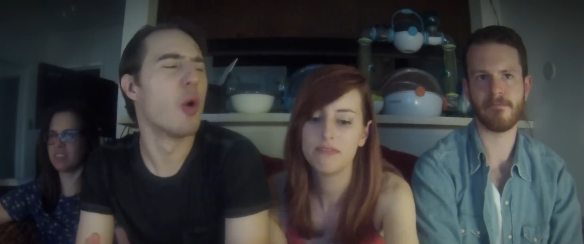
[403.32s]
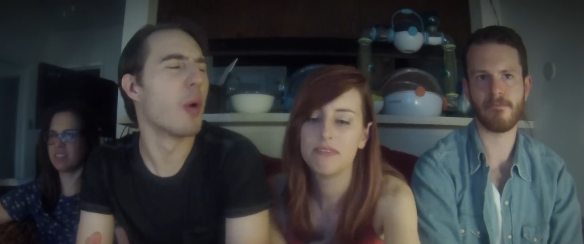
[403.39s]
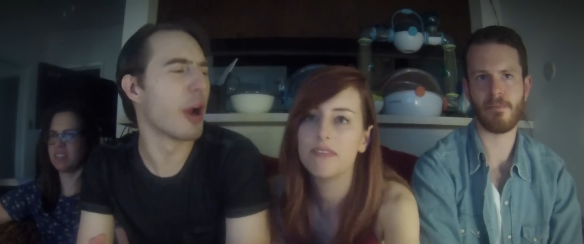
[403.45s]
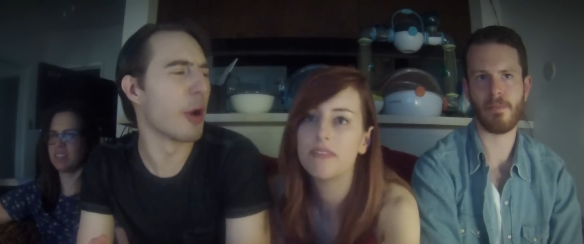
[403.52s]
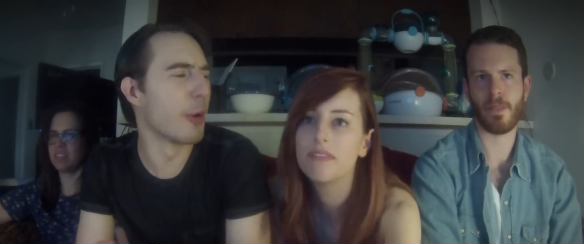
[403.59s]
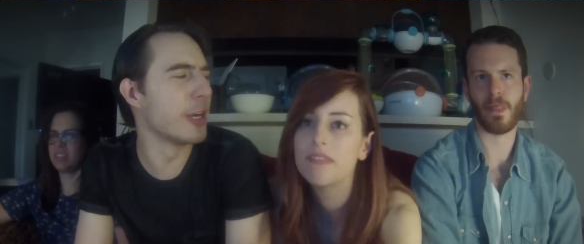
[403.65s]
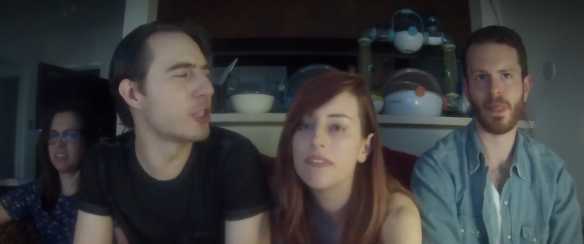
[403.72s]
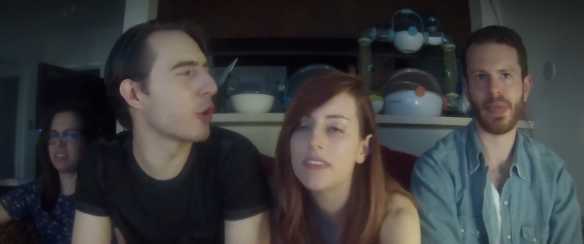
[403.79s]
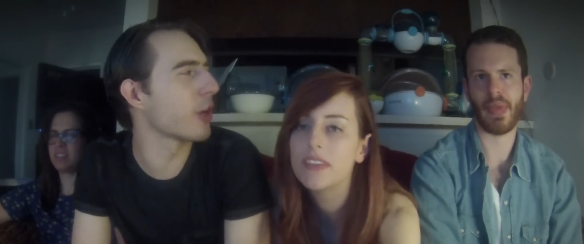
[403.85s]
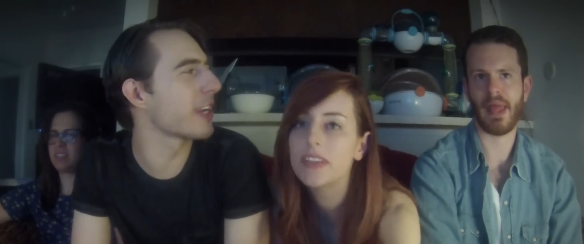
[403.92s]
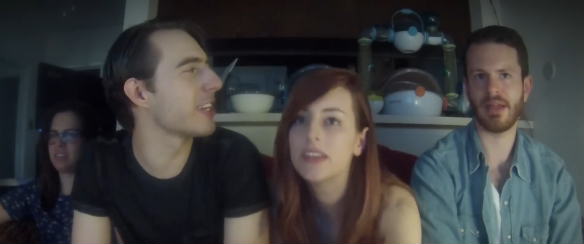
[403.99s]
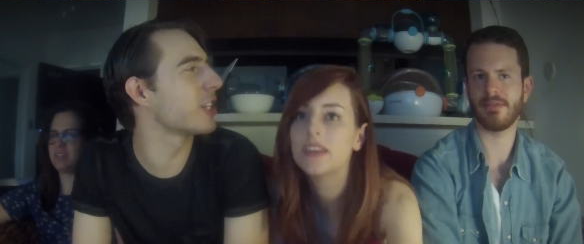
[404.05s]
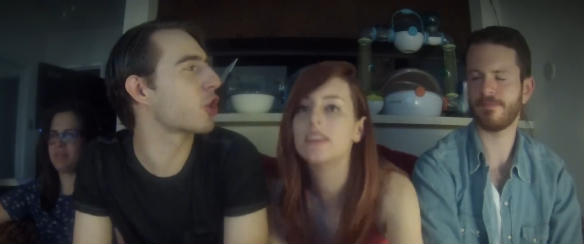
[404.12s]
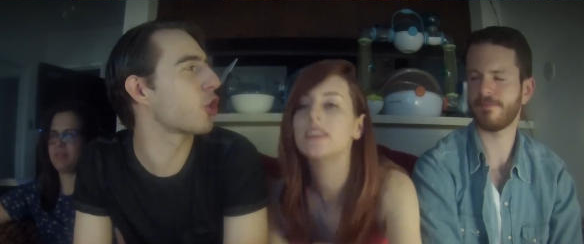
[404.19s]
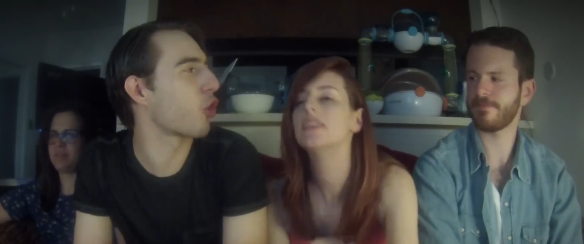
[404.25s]
Speaker 1: Wait, are we
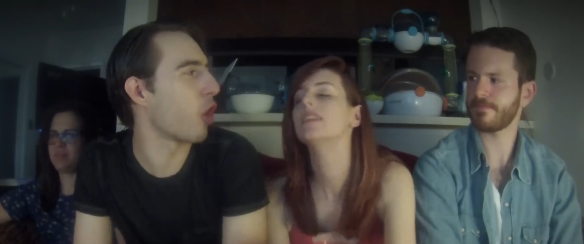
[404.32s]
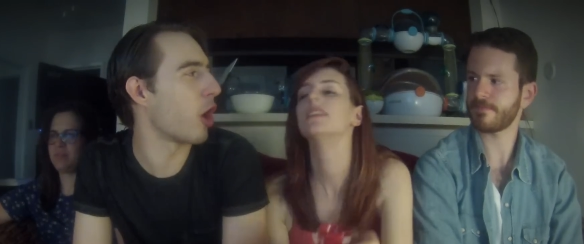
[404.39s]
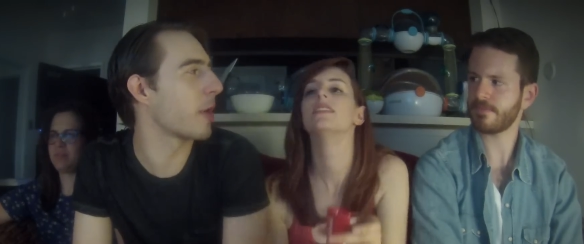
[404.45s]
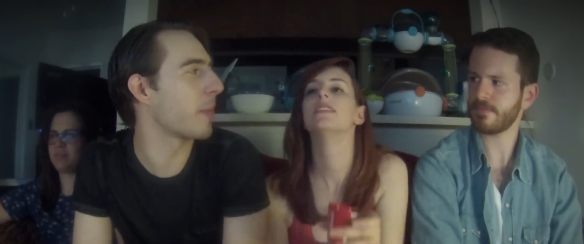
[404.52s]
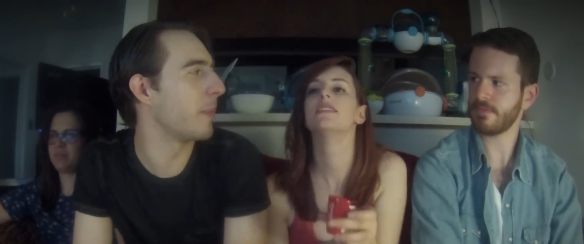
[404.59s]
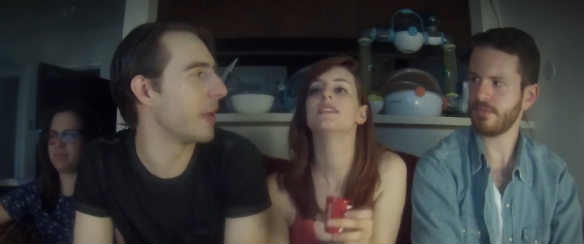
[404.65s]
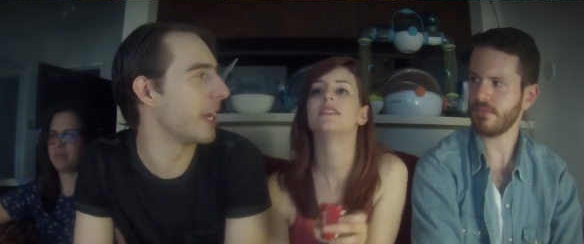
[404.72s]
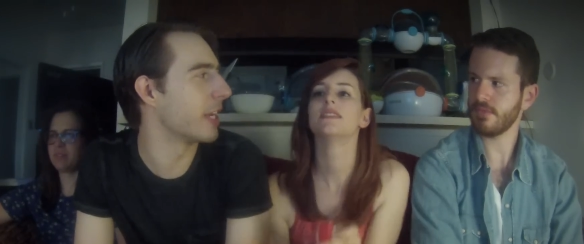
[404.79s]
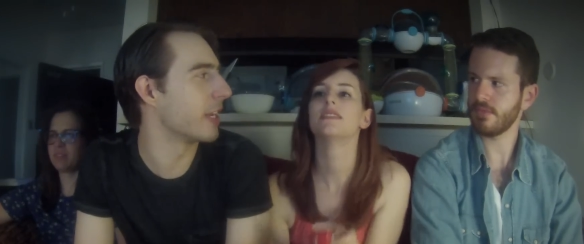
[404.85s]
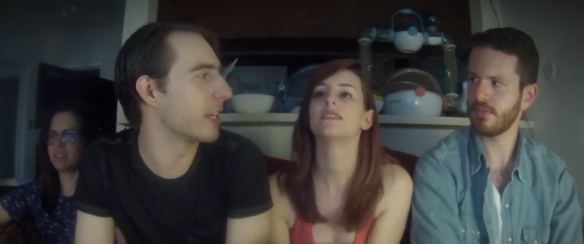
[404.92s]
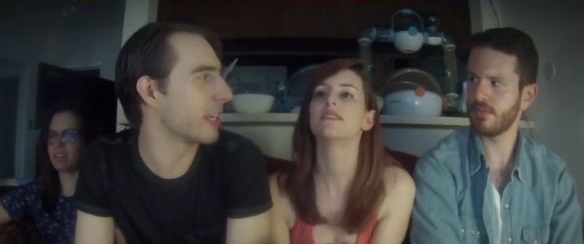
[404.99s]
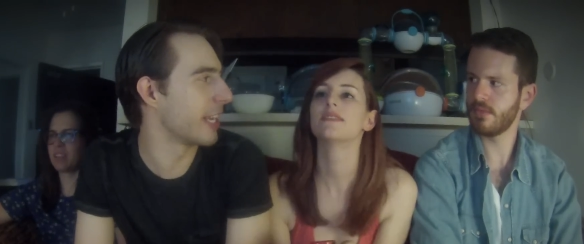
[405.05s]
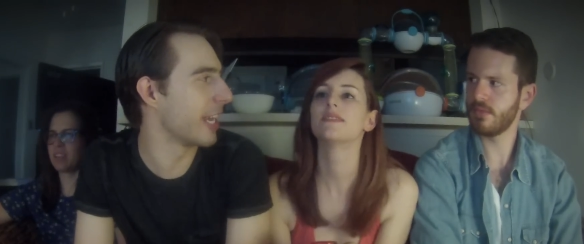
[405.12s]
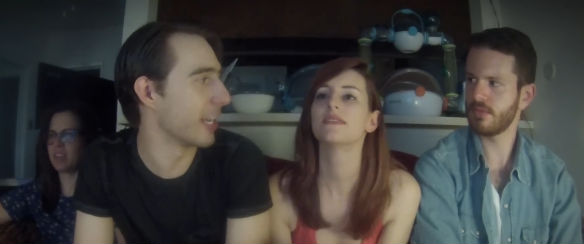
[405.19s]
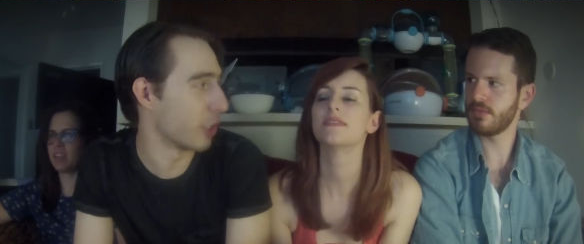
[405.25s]
drinking to Crunk being
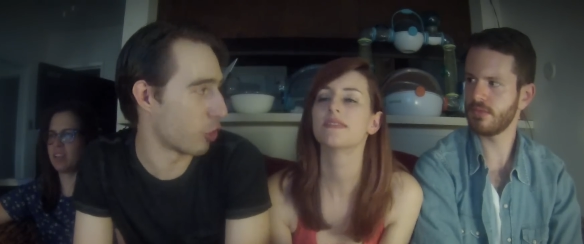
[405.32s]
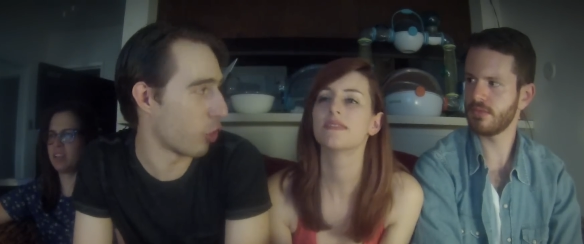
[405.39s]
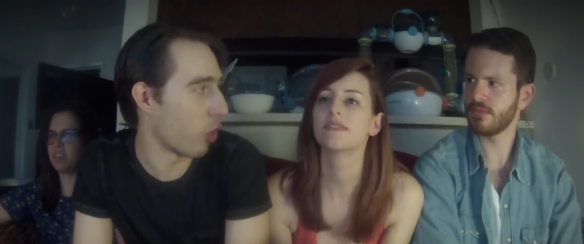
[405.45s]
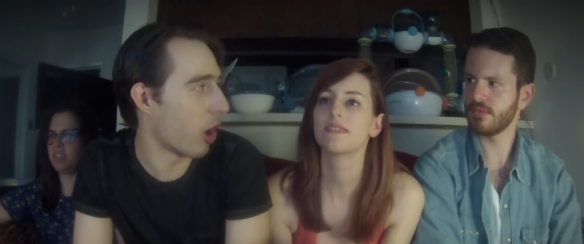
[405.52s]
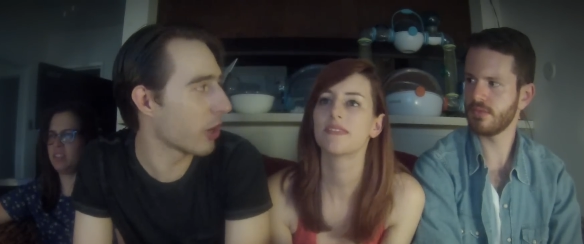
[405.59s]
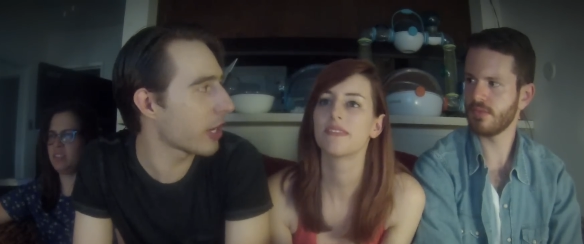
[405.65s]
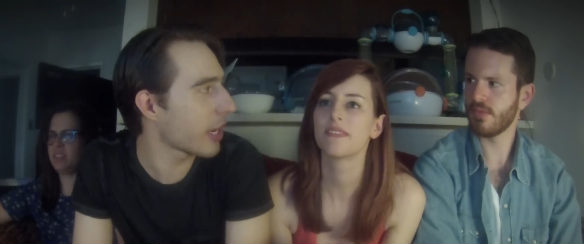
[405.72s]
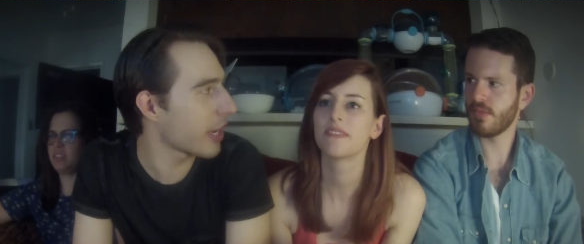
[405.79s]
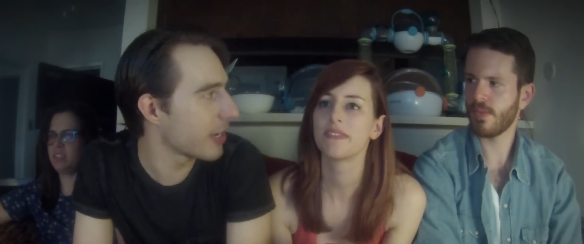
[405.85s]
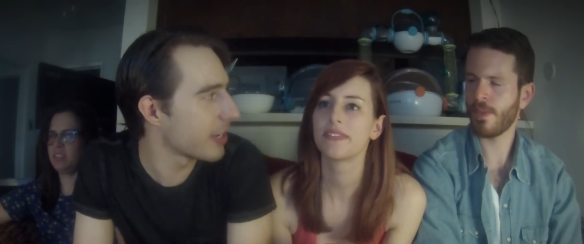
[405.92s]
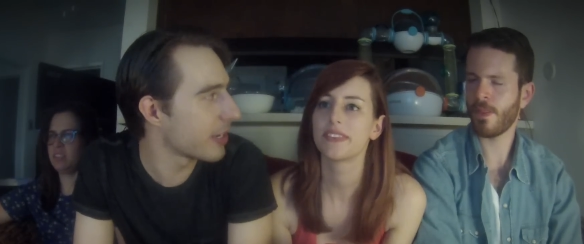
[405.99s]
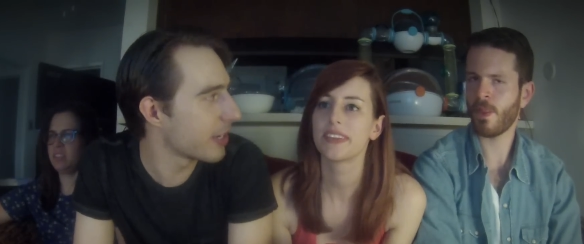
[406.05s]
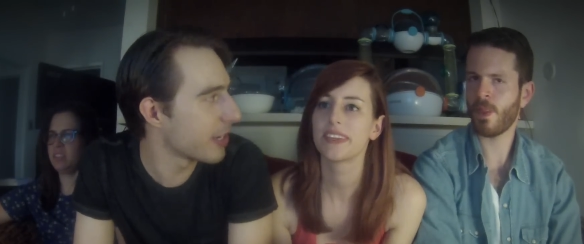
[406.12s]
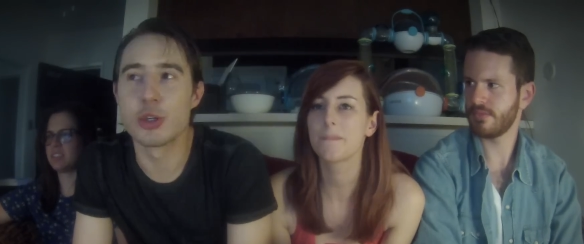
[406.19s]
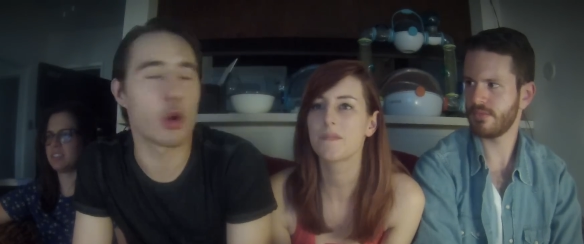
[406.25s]
getting crunk?
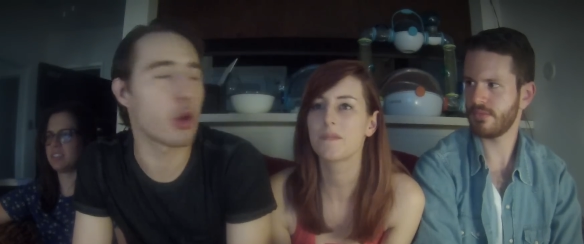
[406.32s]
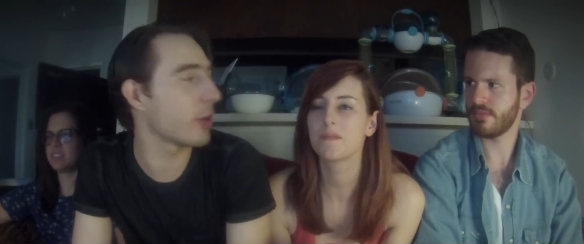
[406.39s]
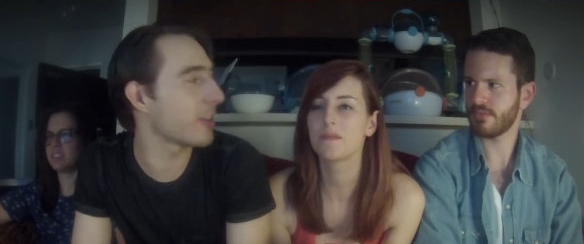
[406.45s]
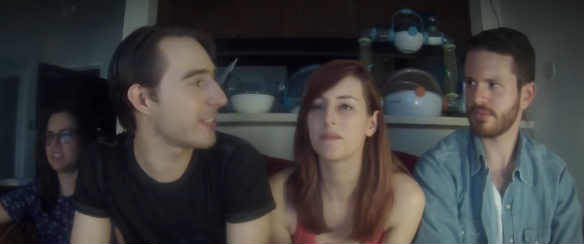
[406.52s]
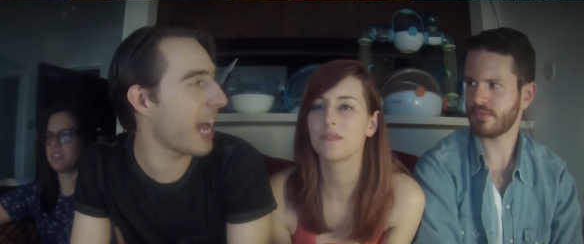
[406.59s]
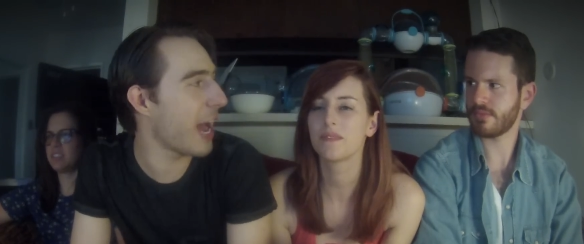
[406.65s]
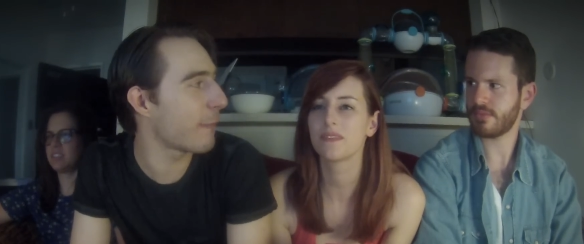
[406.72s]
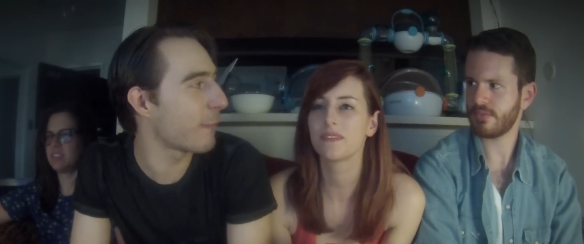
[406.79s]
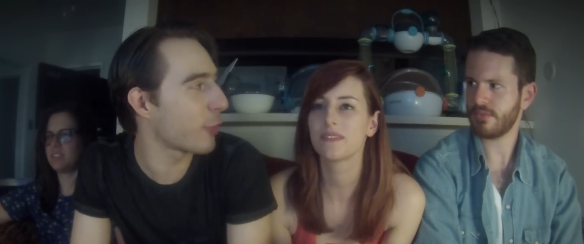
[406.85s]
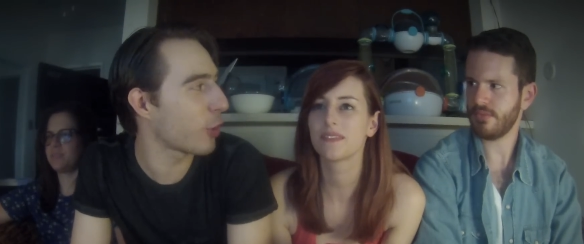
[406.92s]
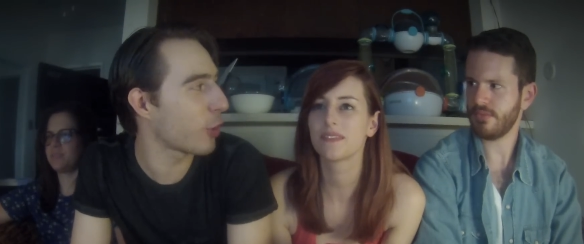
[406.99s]
Turn it down for